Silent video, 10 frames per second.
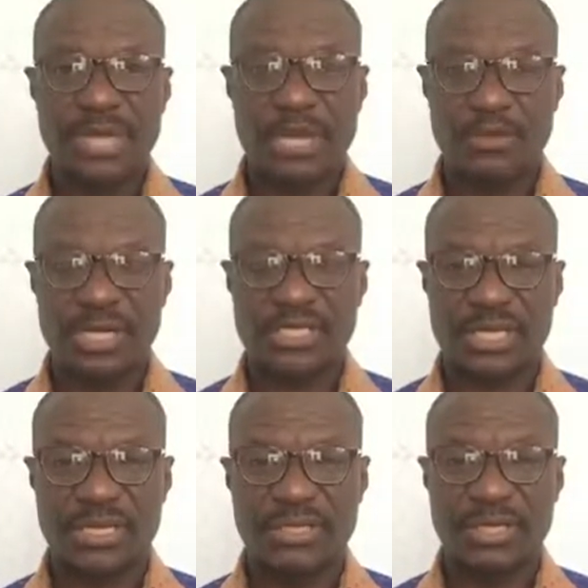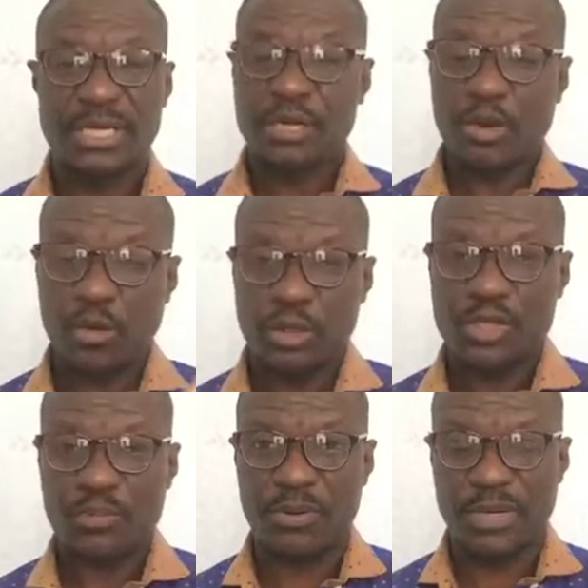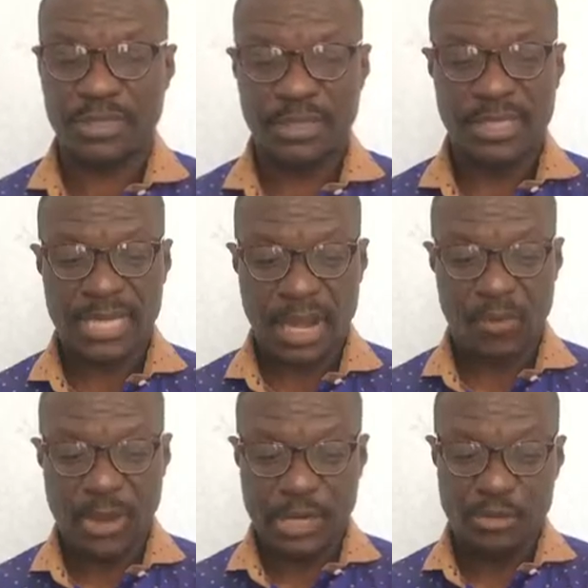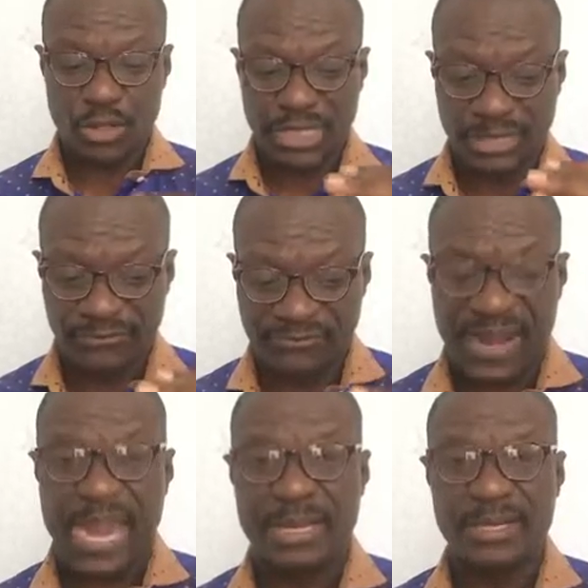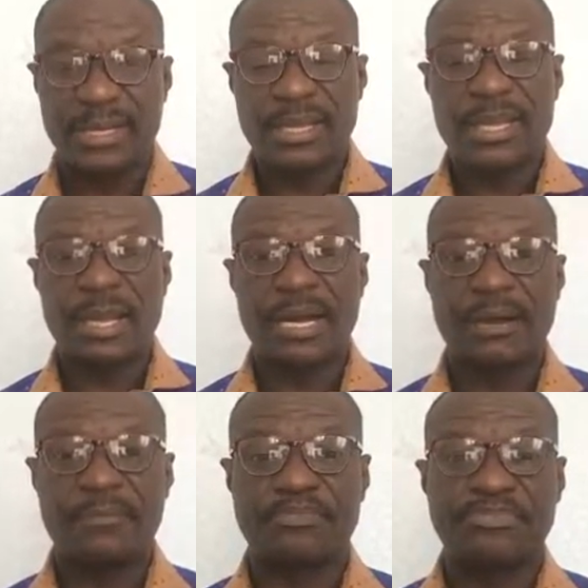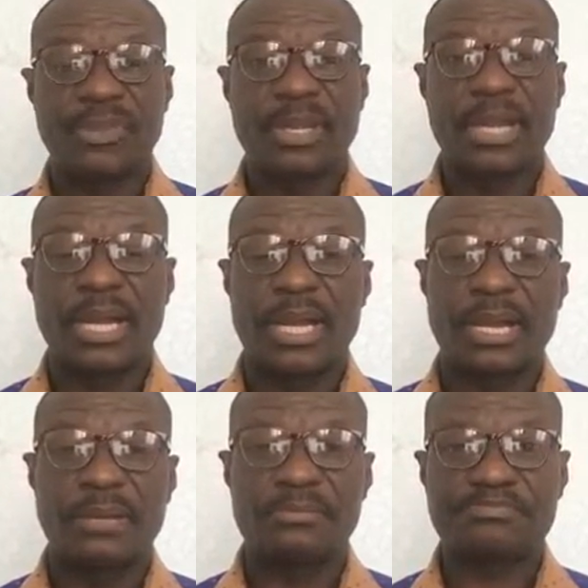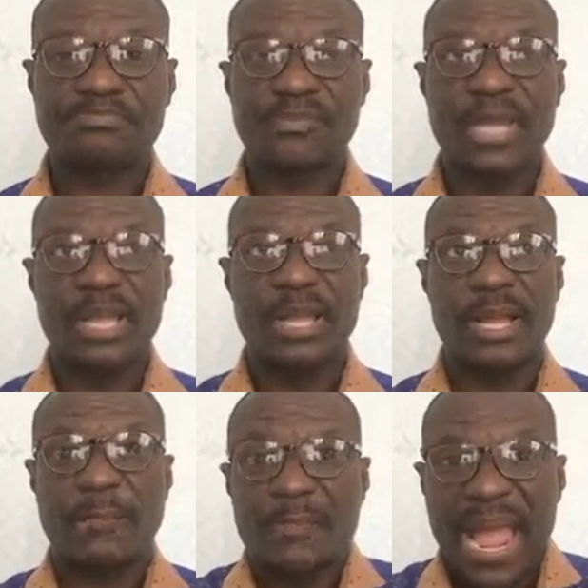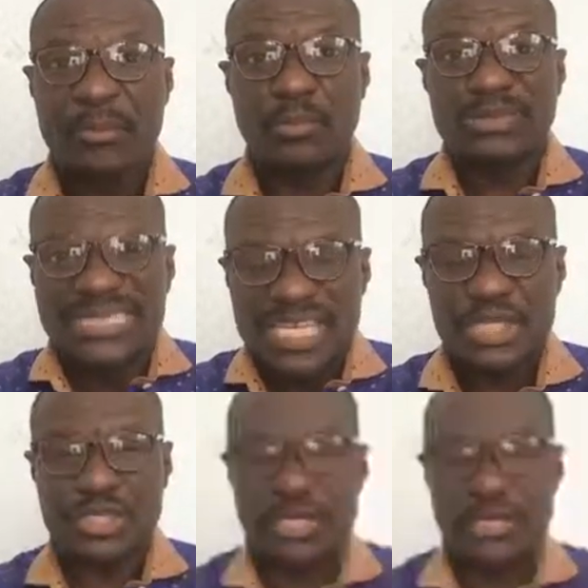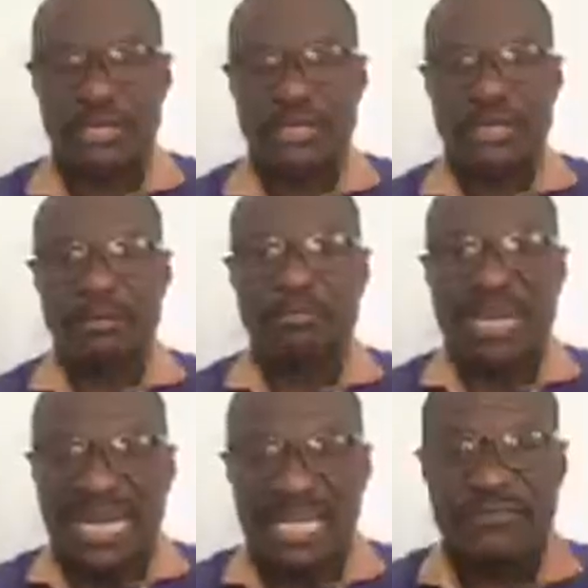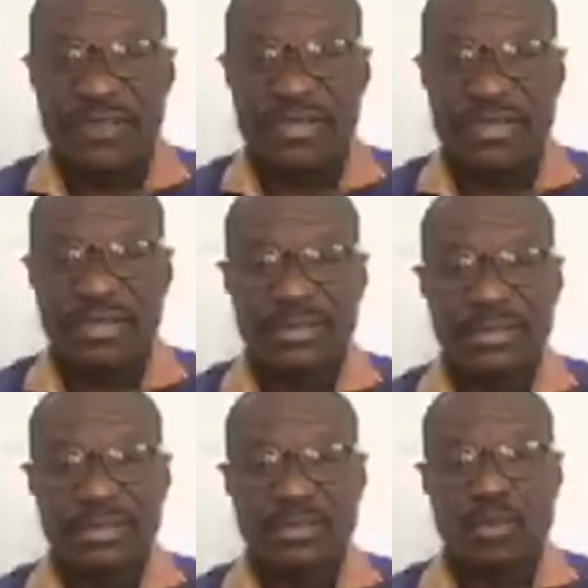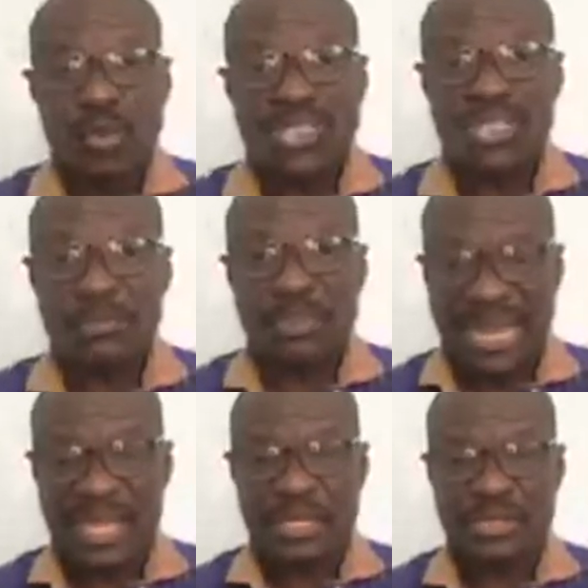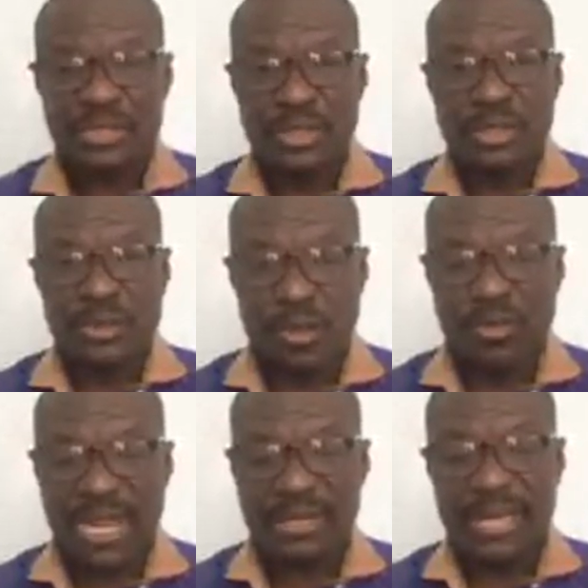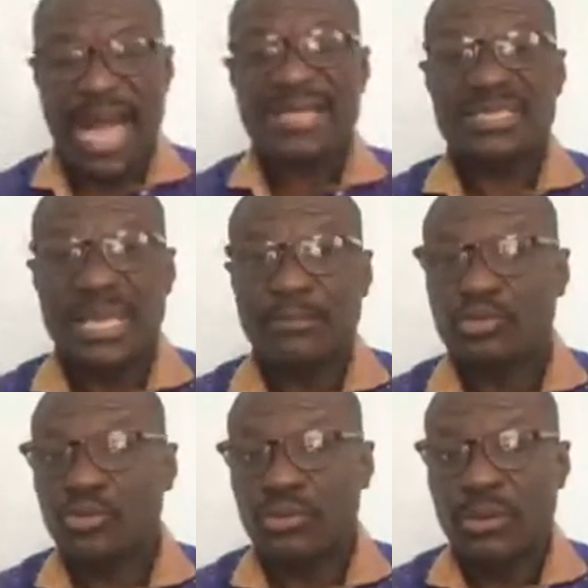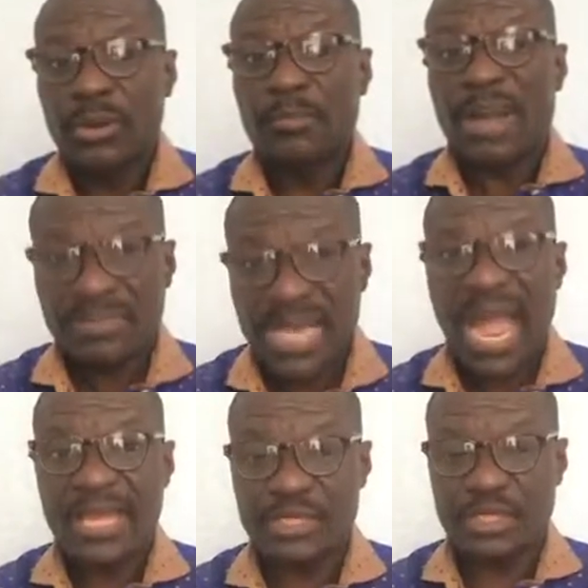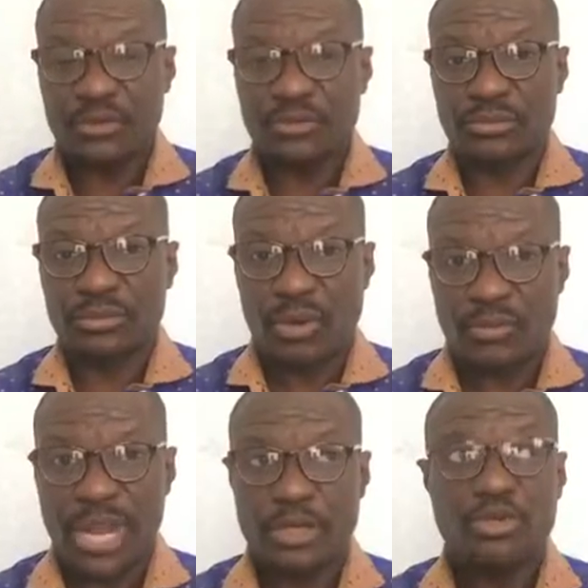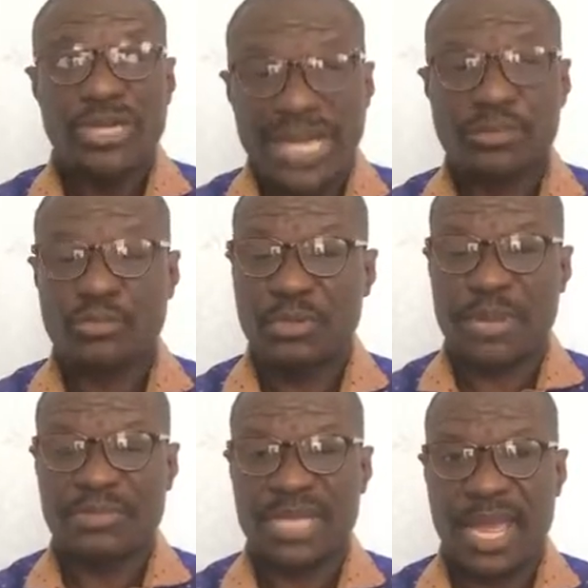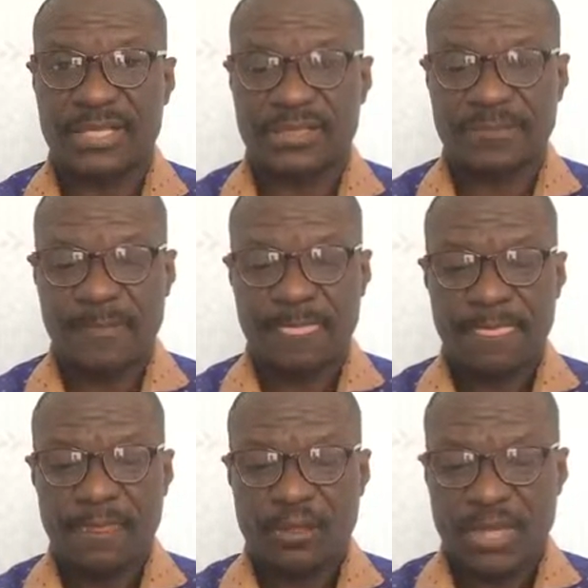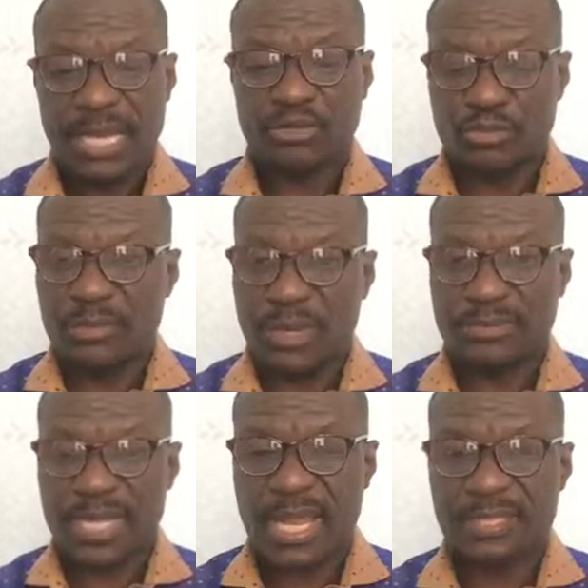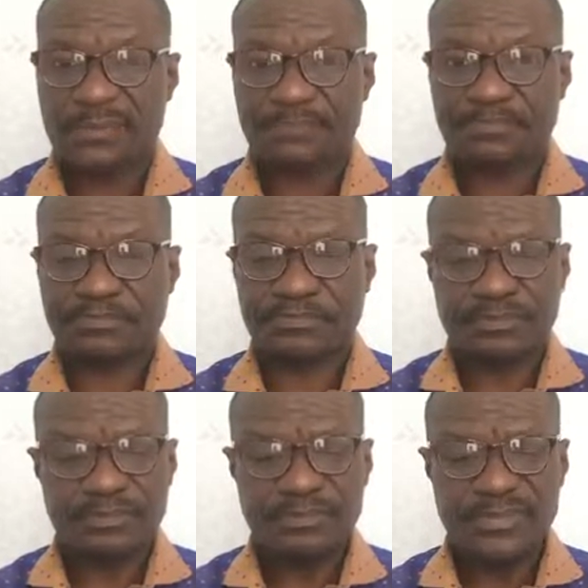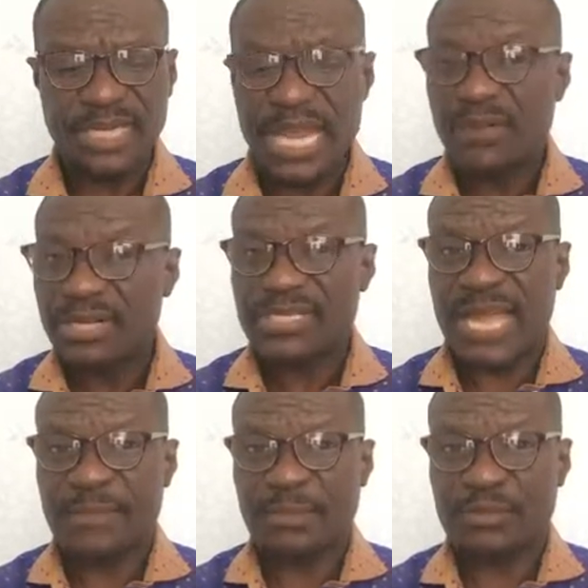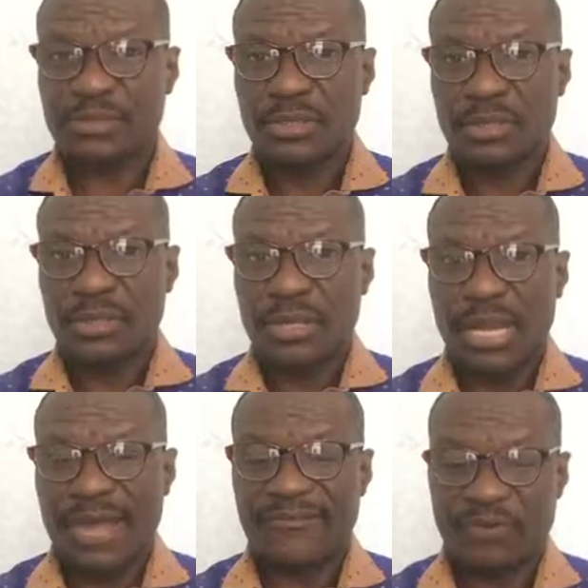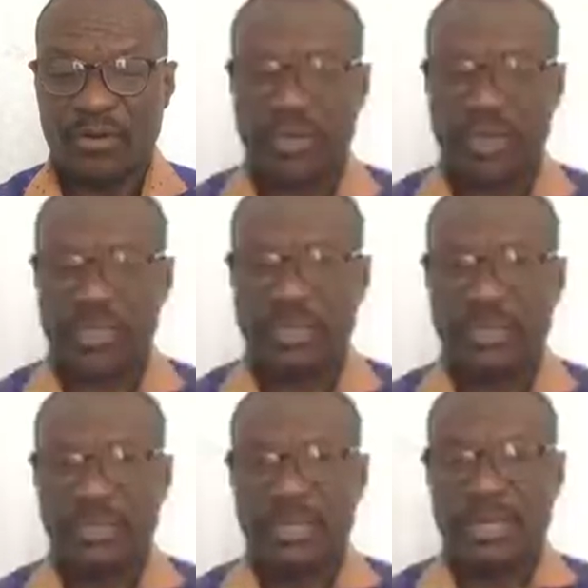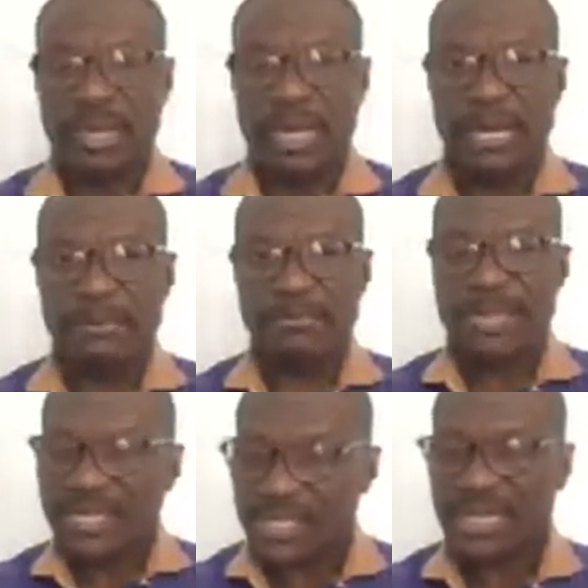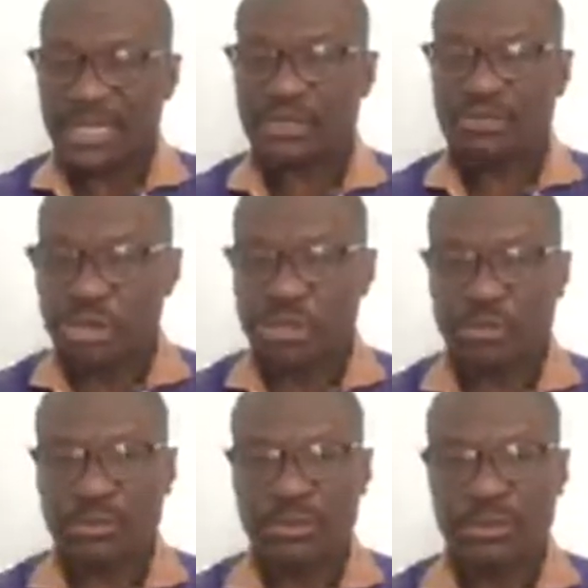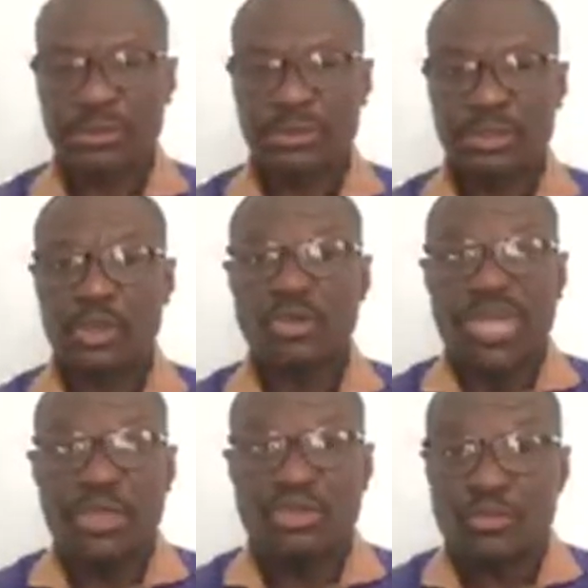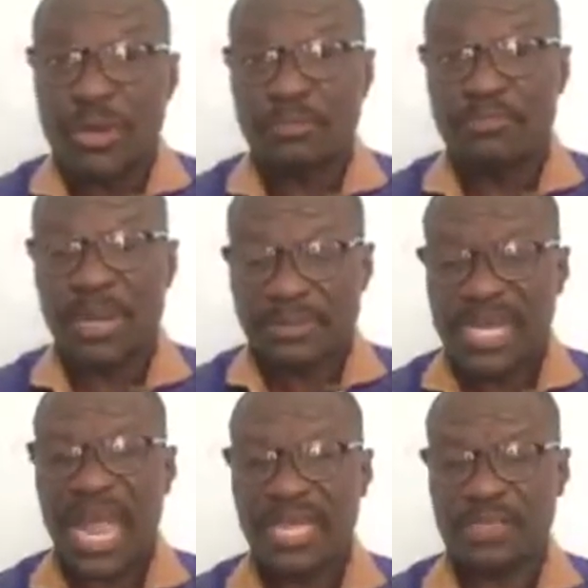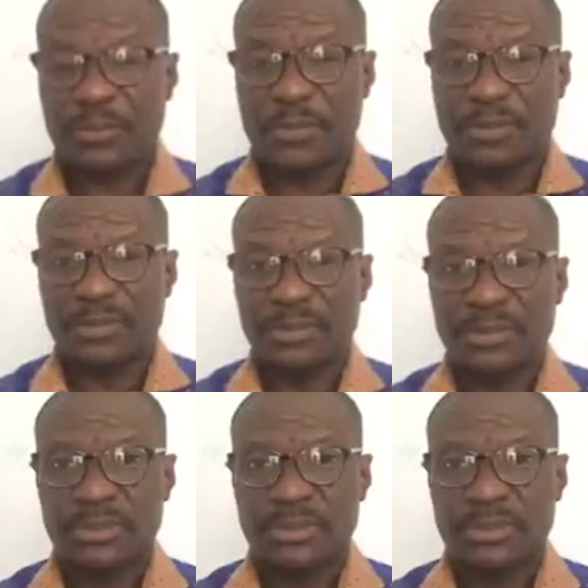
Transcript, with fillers: Are you listening? The Holy Spirit. Now, when you find um, um, uh, a Bible teaching, believing, worship place, all right, ask them to baptize you. All right, you got to be baptized. You got to be baptized. Now, disciples, I've already um, mentioned this to you. You need to baptize people.